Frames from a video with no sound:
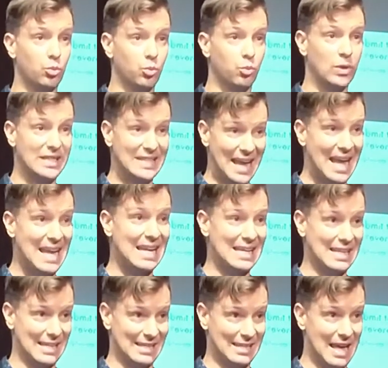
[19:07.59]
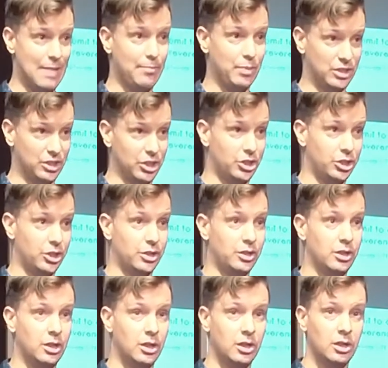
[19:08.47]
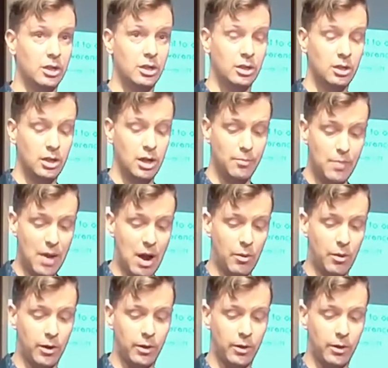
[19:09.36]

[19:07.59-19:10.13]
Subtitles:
retain that position and power.